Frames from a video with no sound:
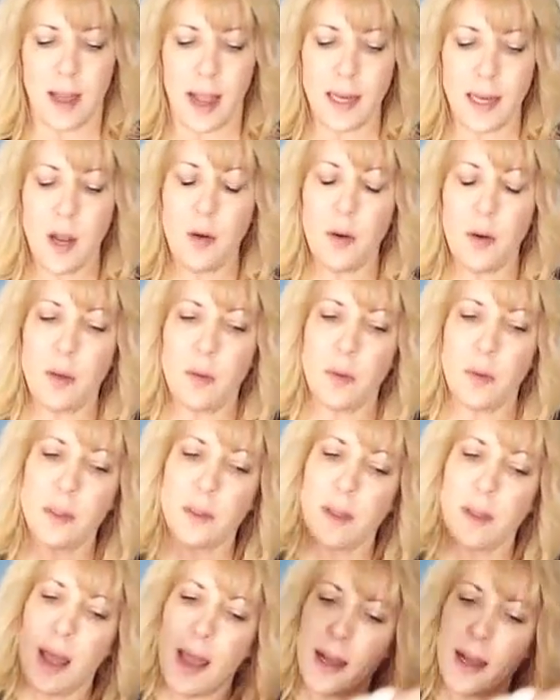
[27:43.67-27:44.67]
I know it
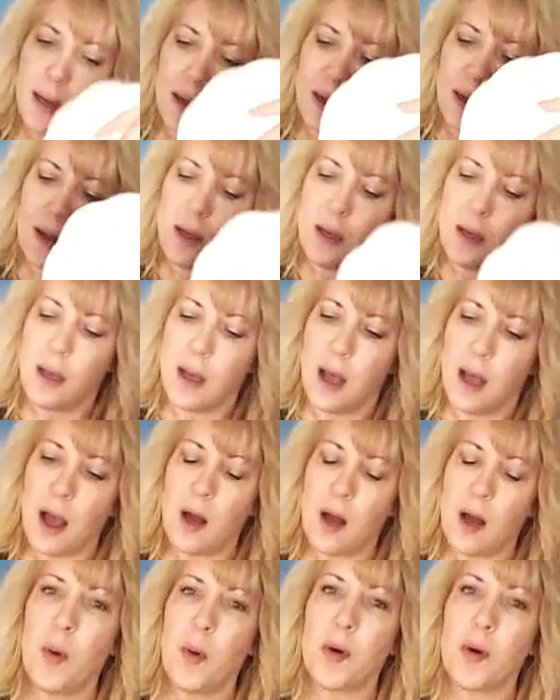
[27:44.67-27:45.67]
was like
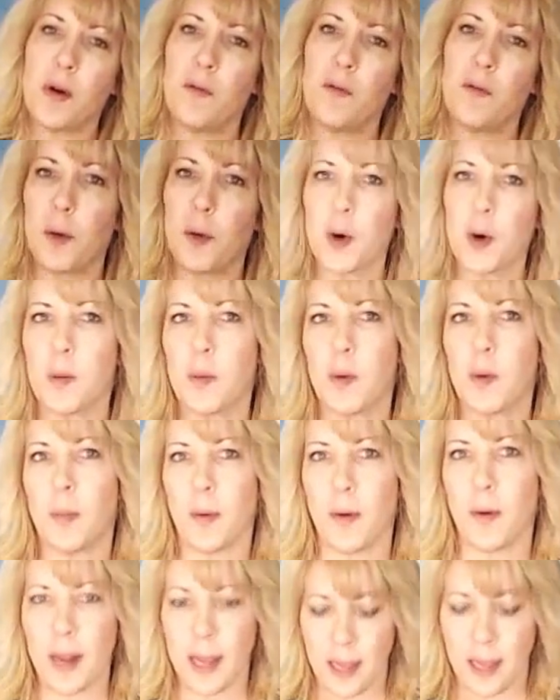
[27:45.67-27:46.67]
a more affordable
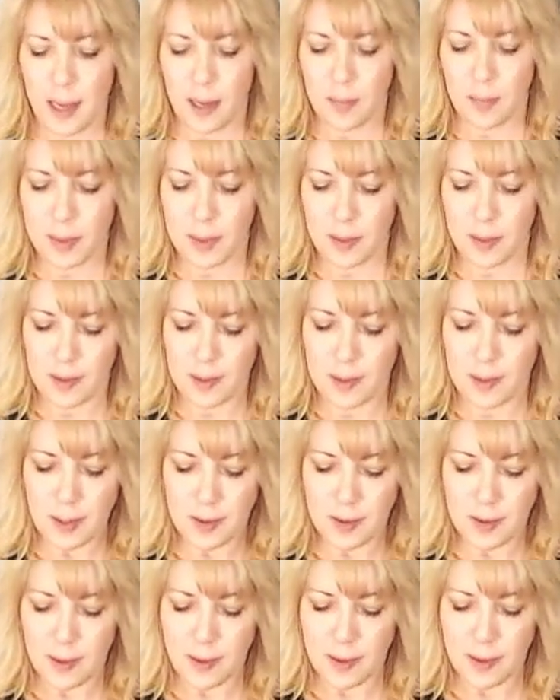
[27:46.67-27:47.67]
brand, but
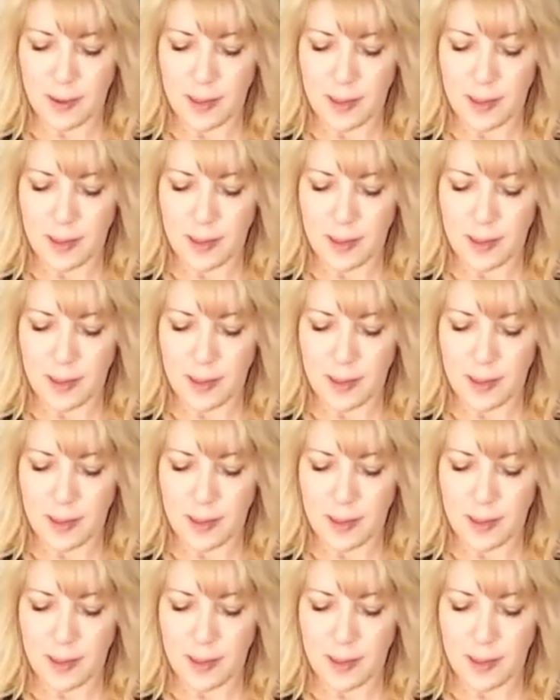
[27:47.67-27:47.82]
still,